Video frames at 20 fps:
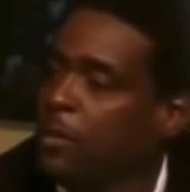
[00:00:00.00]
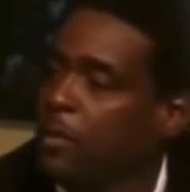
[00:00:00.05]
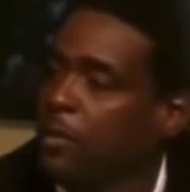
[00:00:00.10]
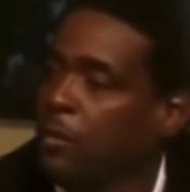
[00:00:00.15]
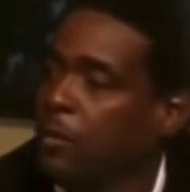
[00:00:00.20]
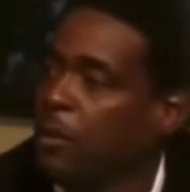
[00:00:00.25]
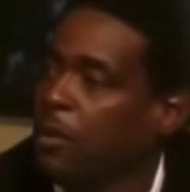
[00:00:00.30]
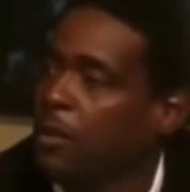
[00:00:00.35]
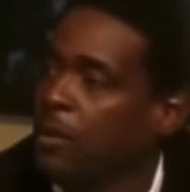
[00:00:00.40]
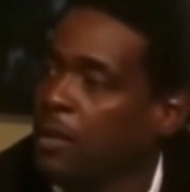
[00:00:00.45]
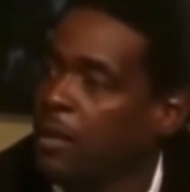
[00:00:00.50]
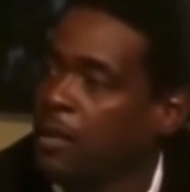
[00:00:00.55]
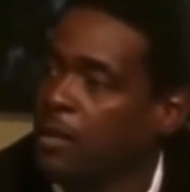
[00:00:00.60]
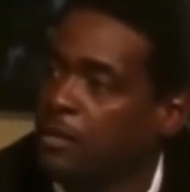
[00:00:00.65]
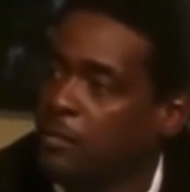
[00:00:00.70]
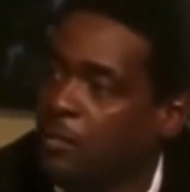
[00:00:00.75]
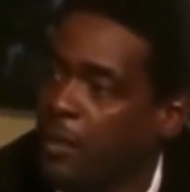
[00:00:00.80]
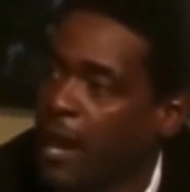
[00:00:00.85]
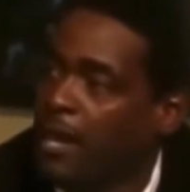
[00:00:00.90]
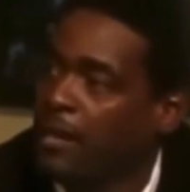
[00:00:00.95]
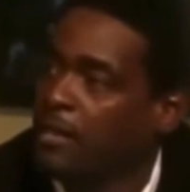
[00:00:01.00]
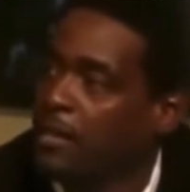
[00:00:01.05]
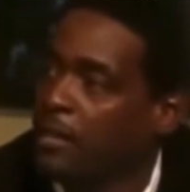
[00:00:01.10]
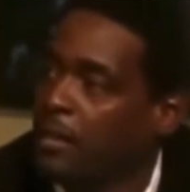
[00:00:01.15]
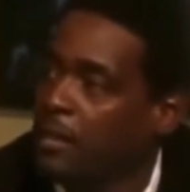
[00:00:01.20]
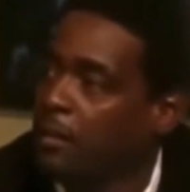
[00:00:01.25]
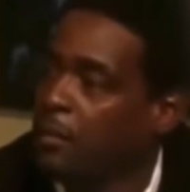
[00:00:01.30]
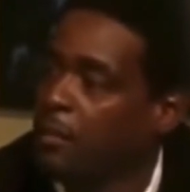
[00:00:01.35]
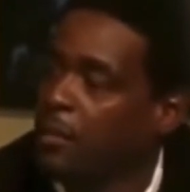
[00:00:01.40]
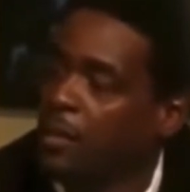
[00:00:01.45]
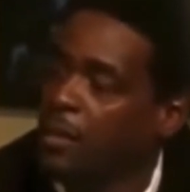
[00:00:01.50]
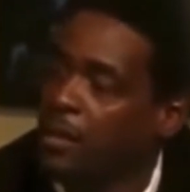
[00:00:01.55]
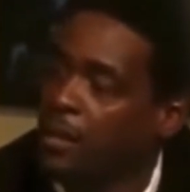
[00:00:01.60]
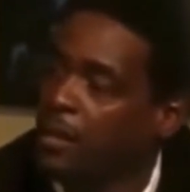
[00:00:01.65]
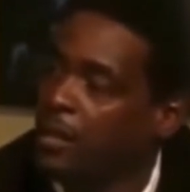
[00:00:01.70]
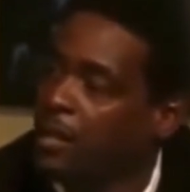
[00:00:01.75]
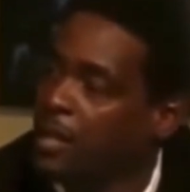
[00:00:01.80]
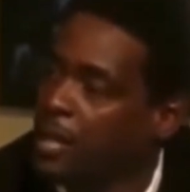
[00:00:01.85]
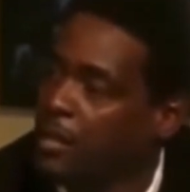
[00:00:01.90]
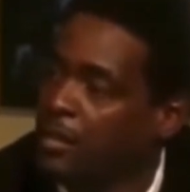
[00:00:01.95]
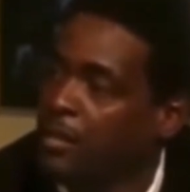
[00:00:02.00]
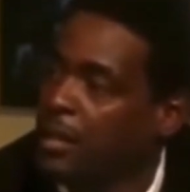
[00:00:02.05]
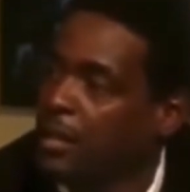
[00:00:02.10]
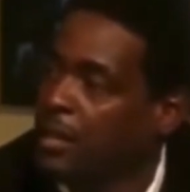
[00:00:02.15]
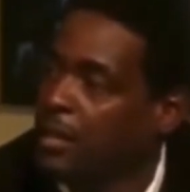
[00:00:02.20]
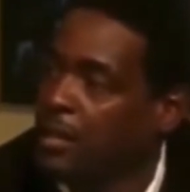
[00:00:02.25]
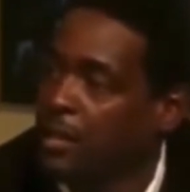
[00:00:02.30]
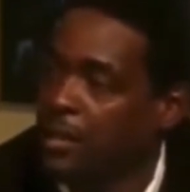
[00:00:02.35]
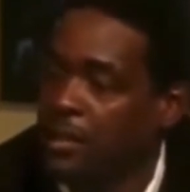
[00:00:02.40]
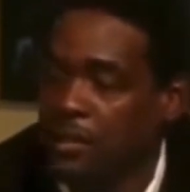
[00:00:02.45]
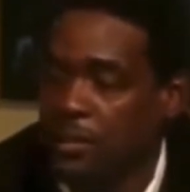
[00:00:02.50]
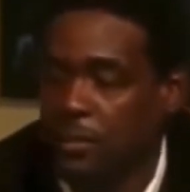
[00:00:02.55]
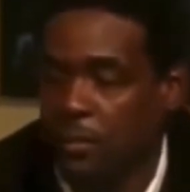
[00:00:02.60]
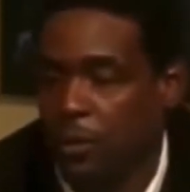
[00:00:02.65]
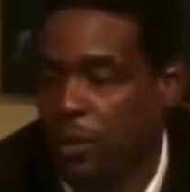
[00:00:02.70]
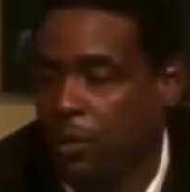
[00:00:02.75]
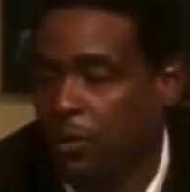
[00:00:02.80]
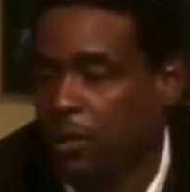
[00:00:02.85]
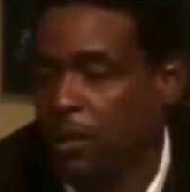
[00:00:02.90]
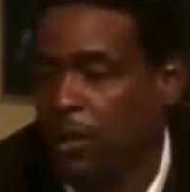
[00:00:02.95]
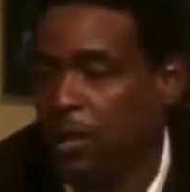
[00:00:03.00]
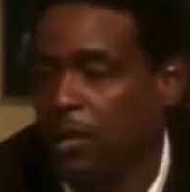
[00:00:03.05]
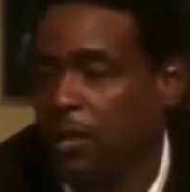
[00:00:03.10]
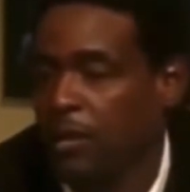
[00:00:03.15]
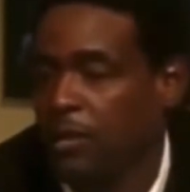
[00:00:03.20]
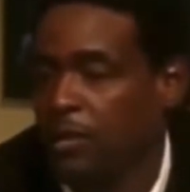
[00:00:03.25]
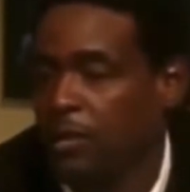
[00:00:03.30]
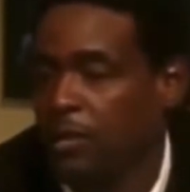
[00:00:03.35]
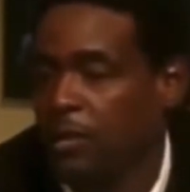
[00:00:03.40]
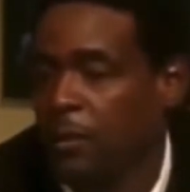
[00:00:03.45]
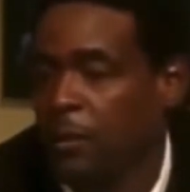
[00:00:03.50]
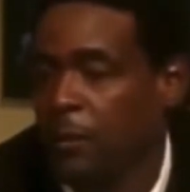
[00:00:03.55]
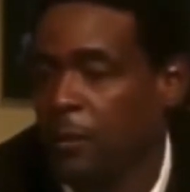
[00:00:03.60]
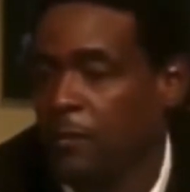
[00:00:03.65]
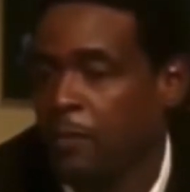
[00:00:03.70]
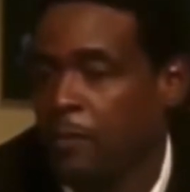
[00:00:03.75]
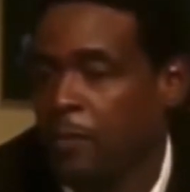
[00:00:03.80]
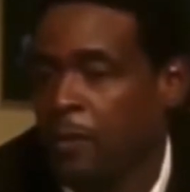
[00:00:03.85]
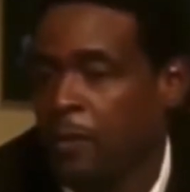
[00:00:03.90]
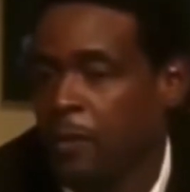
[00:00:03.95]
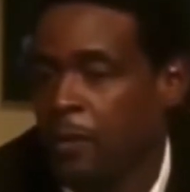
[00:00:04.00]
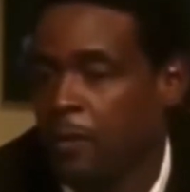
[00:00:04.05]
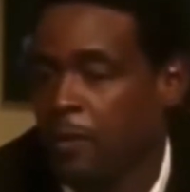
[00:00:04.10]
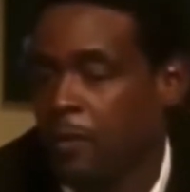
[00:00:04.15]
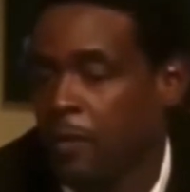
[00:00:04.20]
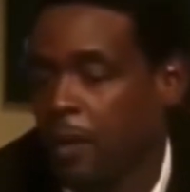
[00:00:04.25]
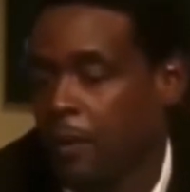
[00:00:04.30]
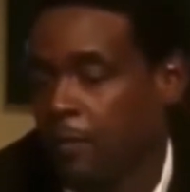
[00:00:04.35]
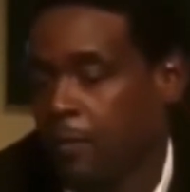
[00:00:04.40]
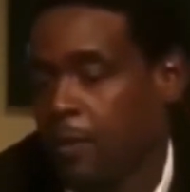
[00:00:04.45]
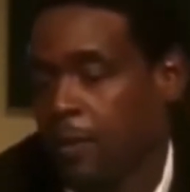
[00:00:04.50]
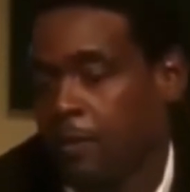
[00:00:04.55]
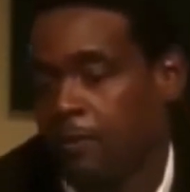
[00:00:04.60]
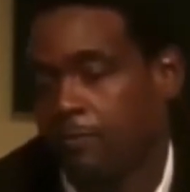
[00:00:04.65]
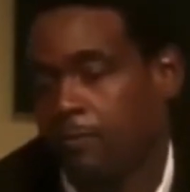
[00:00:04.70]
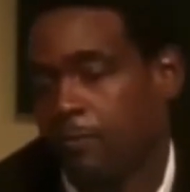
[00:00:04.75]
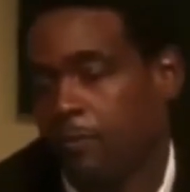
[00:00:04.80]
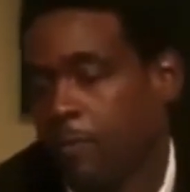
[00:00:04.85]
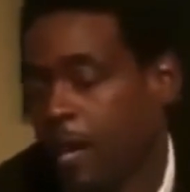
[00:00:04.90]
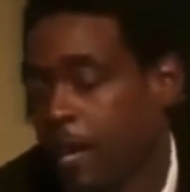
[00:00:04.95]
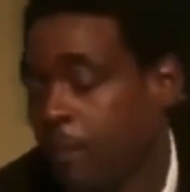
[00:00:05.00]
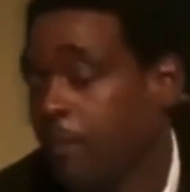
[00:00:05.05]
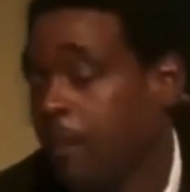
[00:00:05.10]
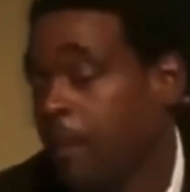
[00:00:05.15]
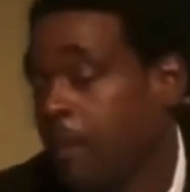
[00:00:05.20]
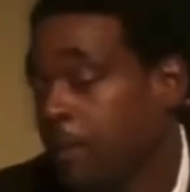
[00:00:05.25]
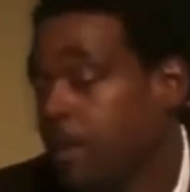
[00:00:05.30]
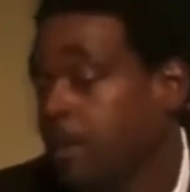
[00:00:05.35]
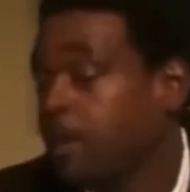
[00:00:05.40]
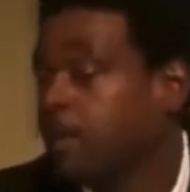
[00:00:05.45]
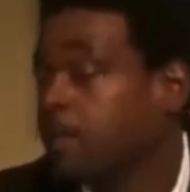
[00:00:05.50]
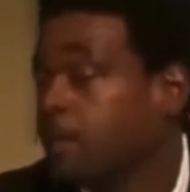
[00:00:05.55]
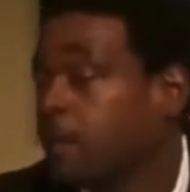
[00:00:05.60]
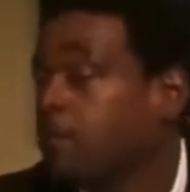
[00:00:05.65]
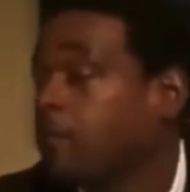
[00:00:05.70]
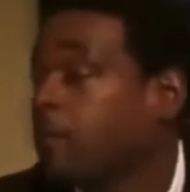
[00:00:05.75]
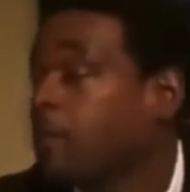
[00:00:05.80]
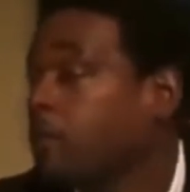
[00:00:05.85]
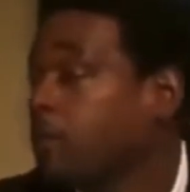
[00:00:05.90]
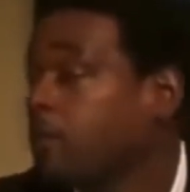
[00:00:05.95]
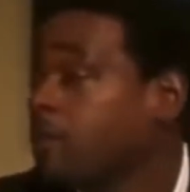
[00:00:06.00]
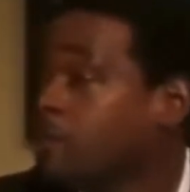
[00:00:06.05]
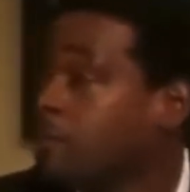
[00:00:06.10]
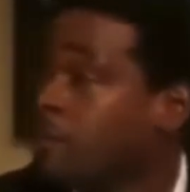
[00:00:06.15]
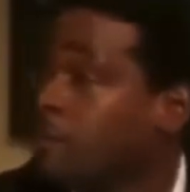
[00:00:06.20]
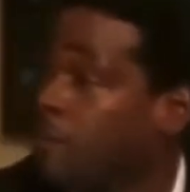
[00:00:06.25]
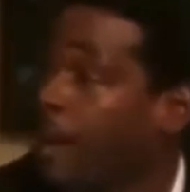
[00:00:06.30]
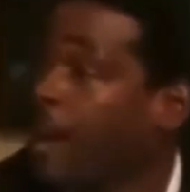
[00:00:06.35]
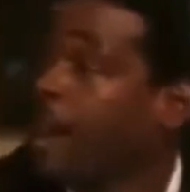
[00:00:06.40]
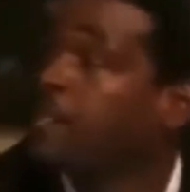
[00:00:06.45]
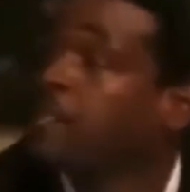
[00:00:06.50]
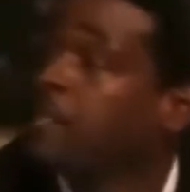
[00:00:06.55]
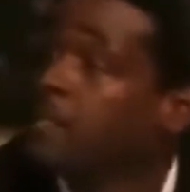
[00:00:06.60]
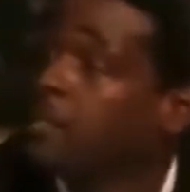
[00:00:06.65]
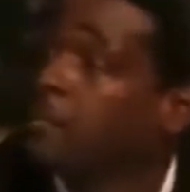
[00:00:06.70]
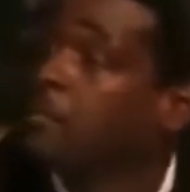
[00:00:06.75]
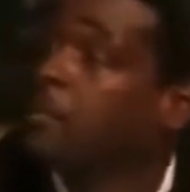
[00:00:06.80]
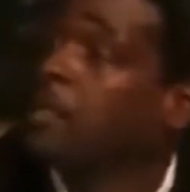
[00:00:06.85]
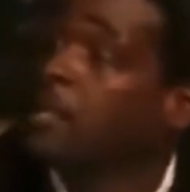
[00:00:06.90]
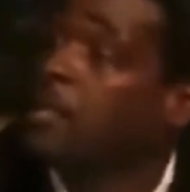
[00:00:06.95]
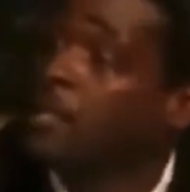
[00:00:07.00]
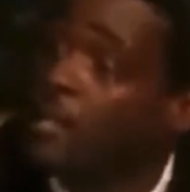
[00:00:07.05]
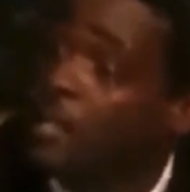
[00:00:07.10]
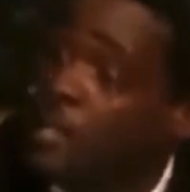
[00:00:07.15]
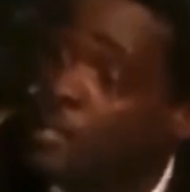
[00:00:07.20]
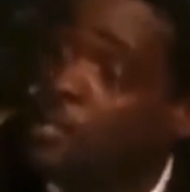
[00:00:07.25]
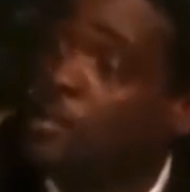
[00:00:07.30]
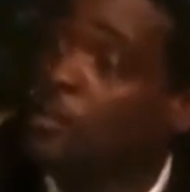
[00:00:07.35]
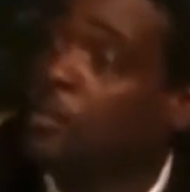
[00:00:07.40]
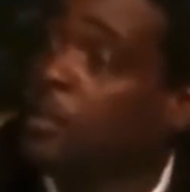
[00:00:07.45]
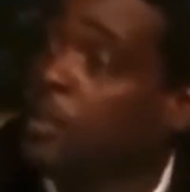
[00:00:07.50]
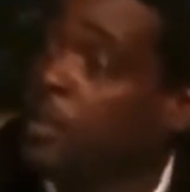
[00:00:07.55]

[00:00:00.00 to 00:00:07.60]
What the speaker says: but to me, the one thing is Magic, being the leader that he is, one thing that is, maybe it is a proportion, but Magic to me in the